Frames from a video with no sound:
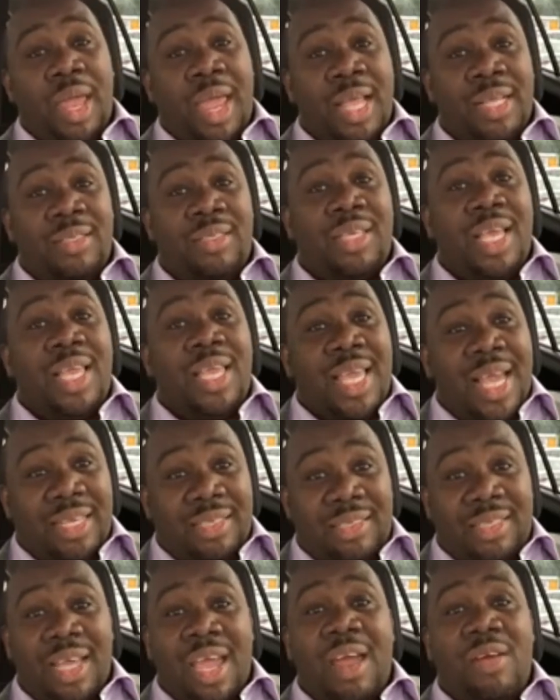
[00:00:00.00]
and say
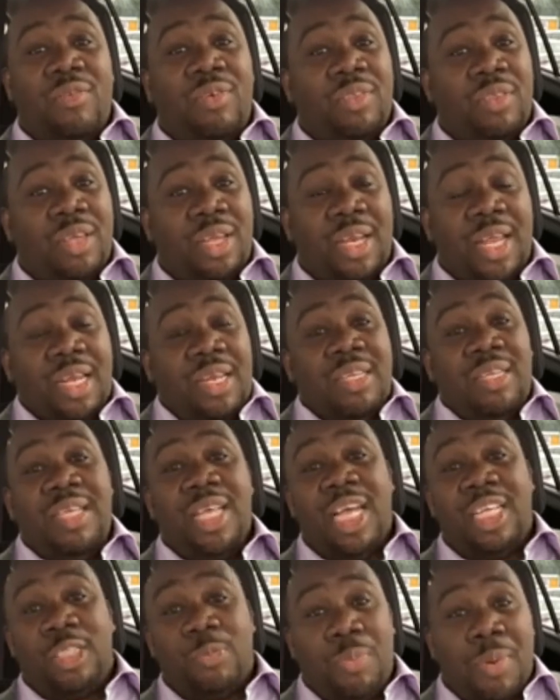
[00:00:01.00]
yes to everything. They need
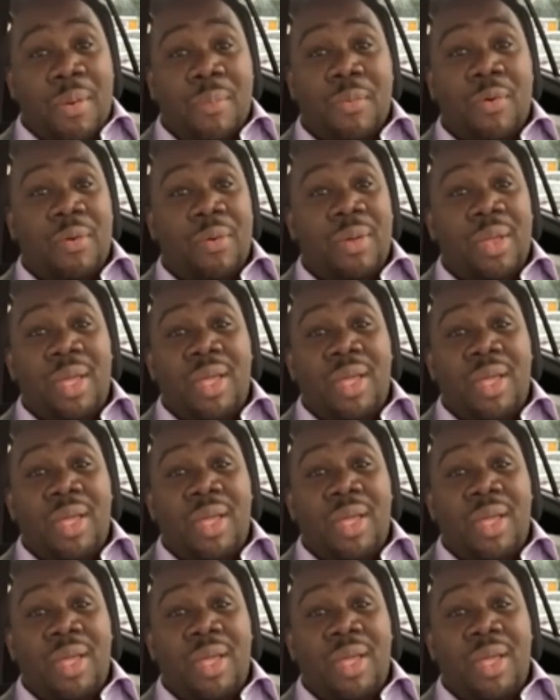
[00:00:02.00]
yes people.